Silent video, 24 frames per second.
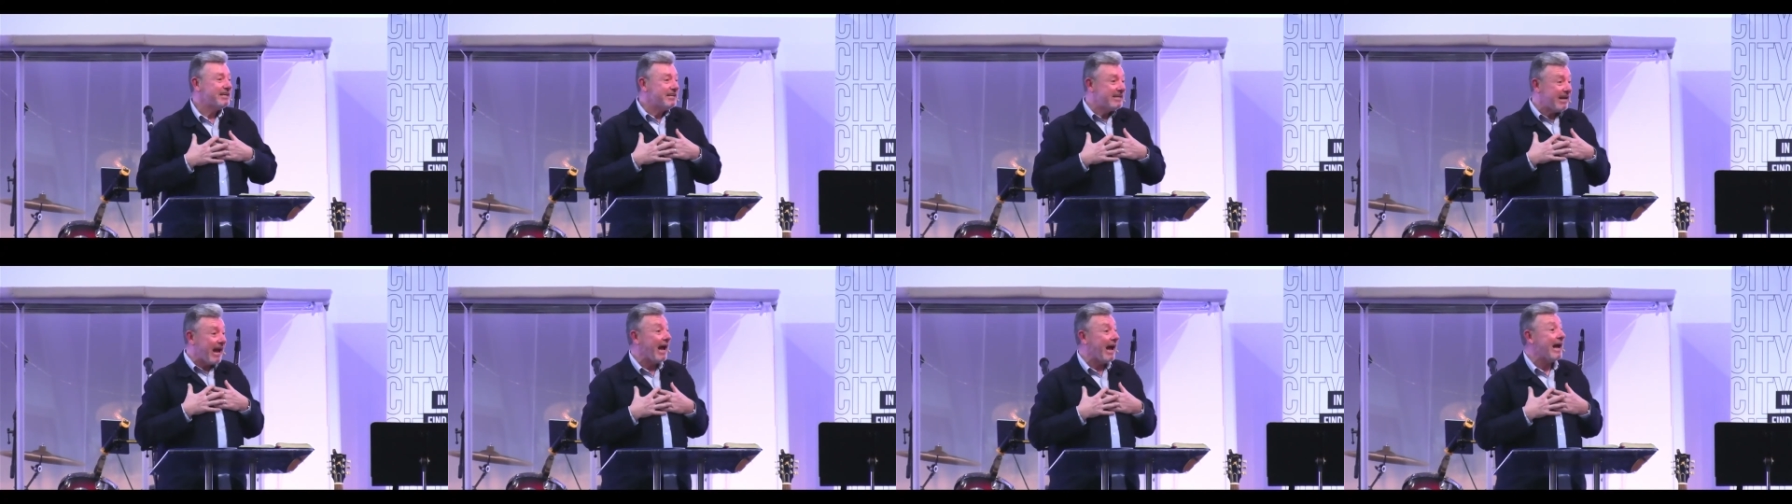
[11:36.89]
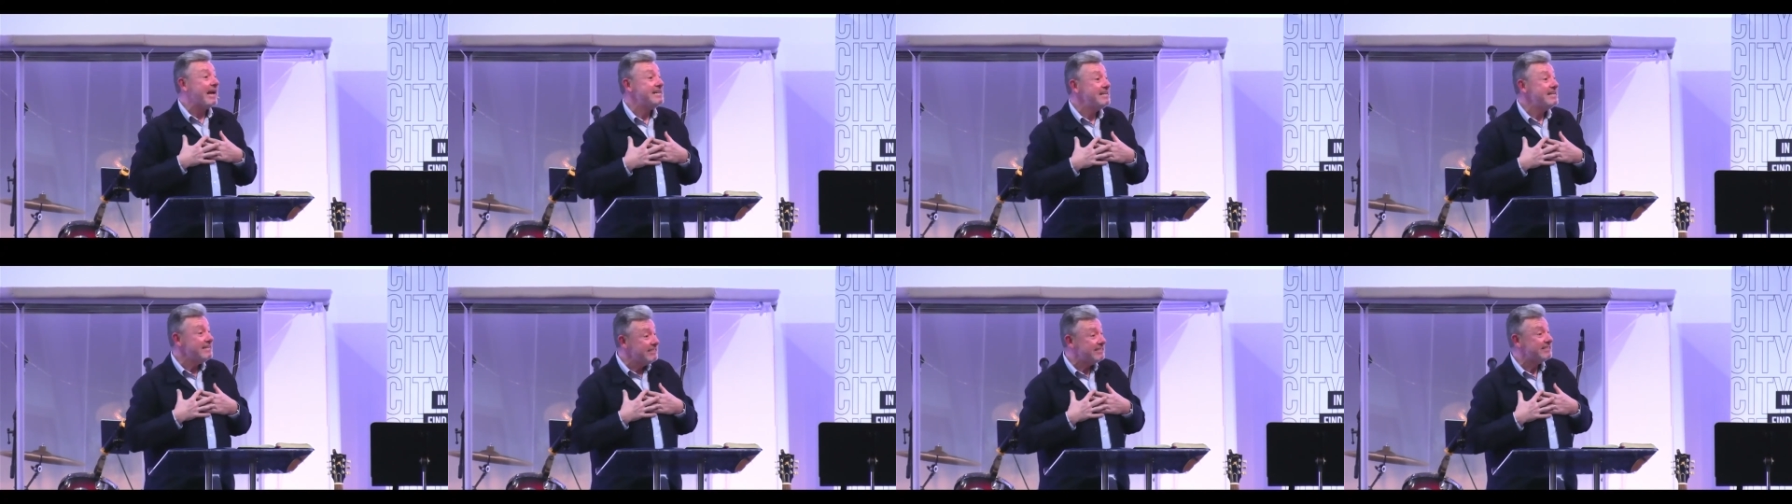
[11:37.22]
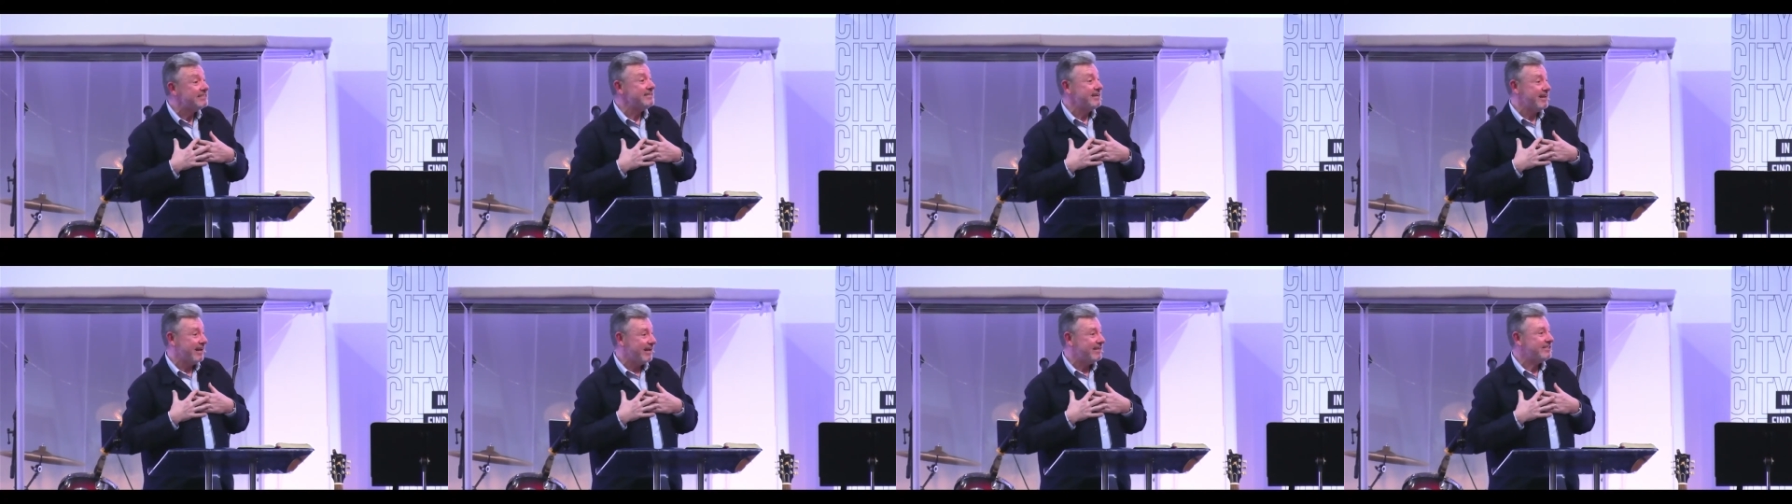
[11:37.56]

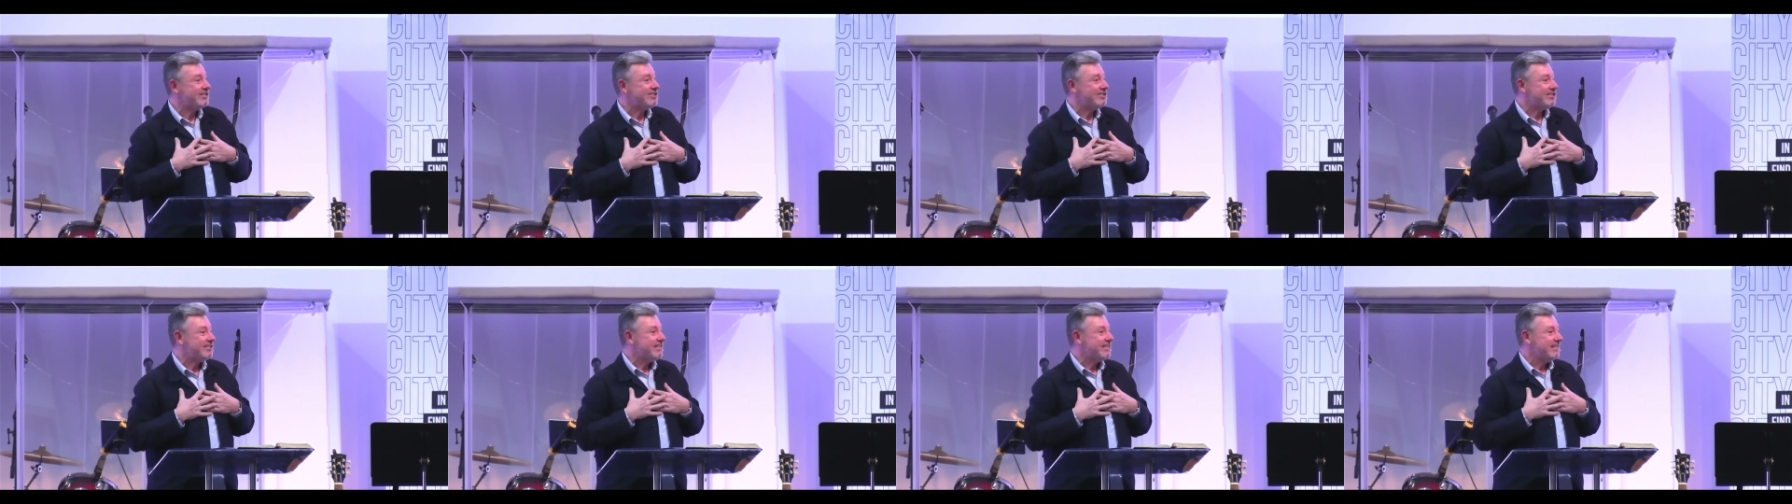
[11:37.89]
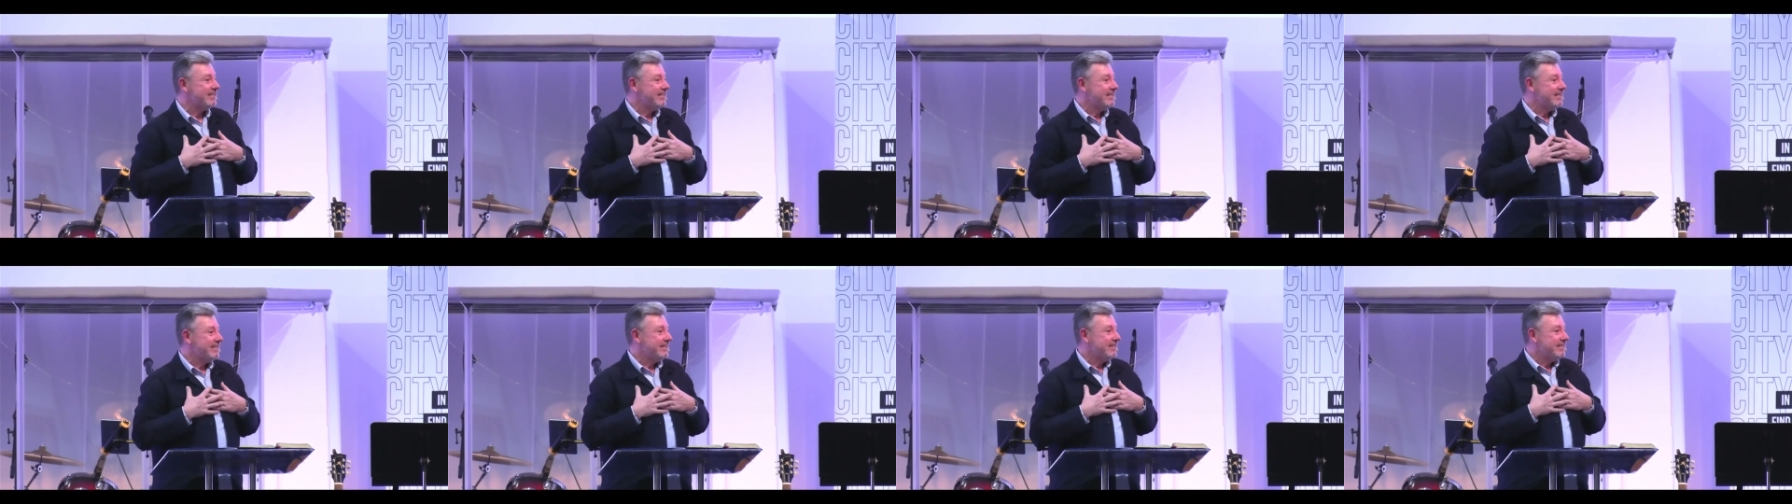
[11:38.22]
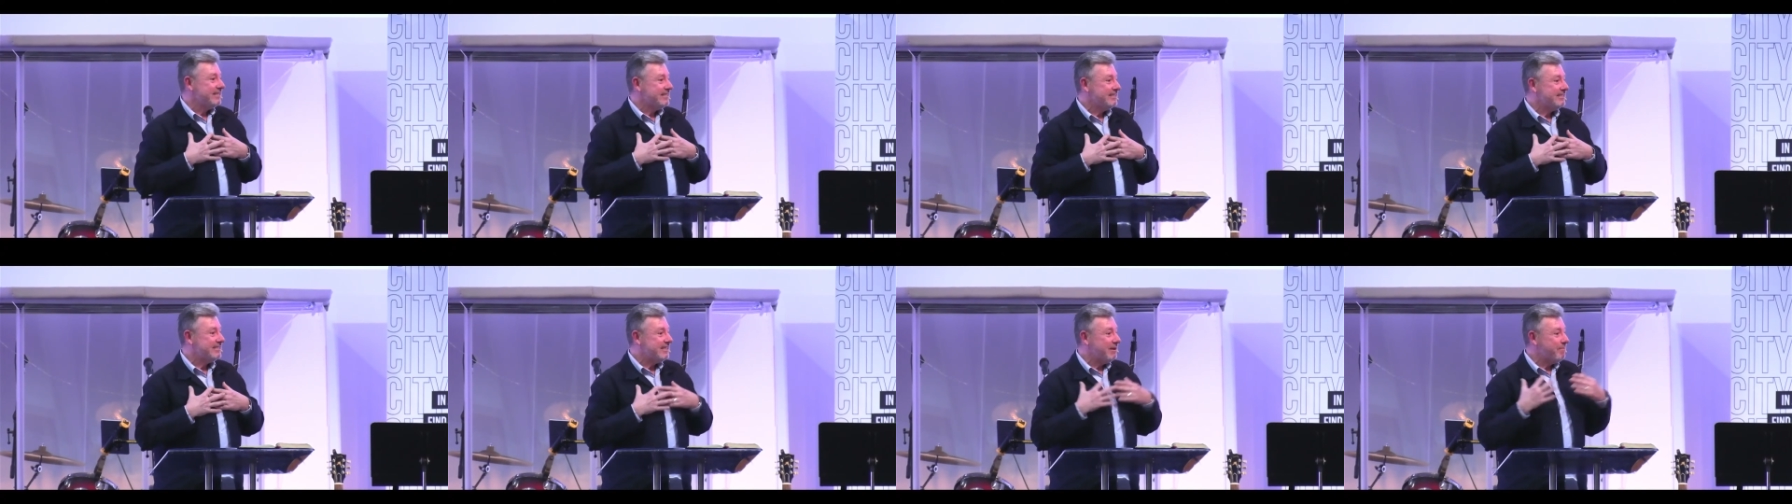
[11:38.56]
kindness
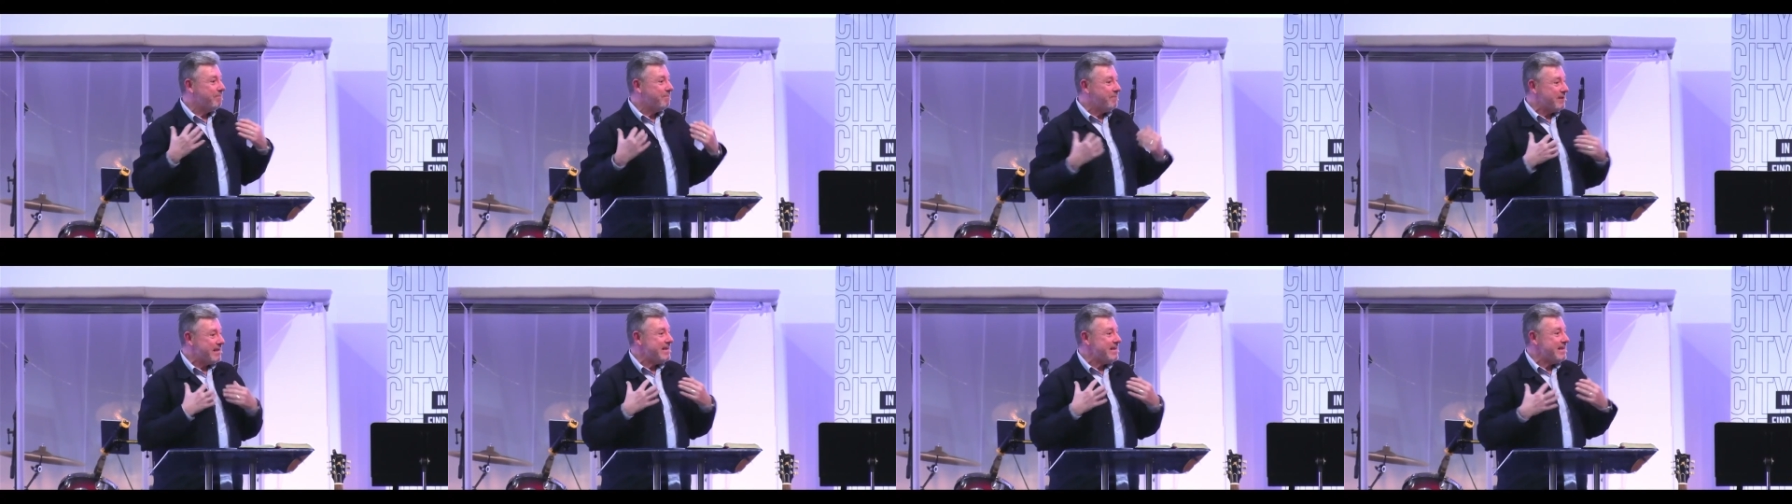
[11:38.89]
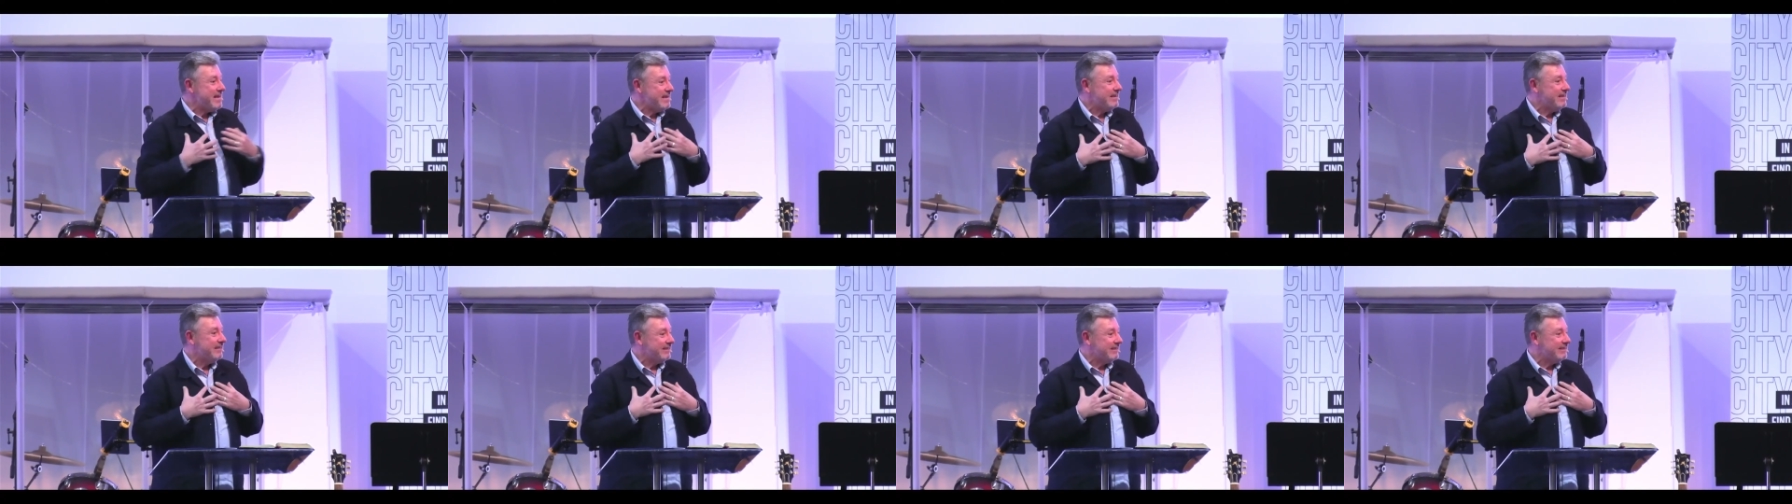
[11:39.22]
to be